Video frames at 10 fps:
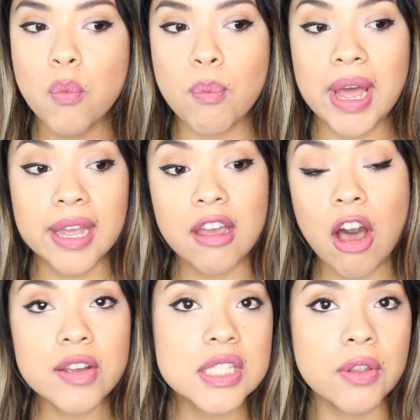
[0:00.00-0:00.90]
my
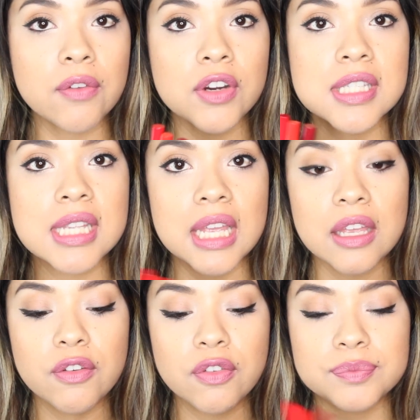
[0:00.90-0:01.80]
August favorites
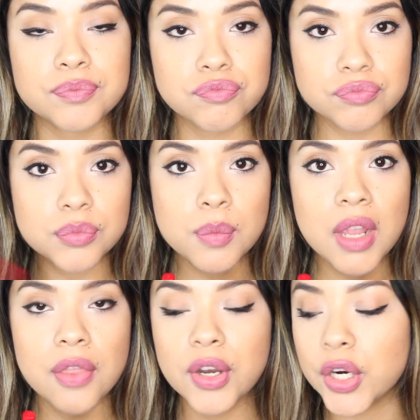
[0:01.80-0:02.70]
if
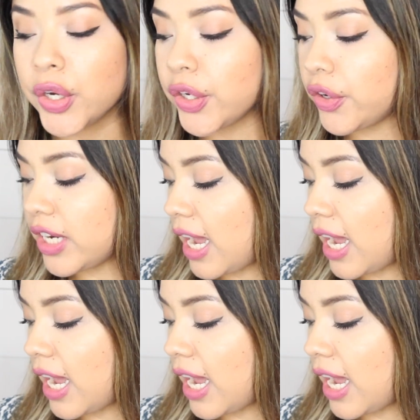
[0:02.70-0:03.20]
they're good or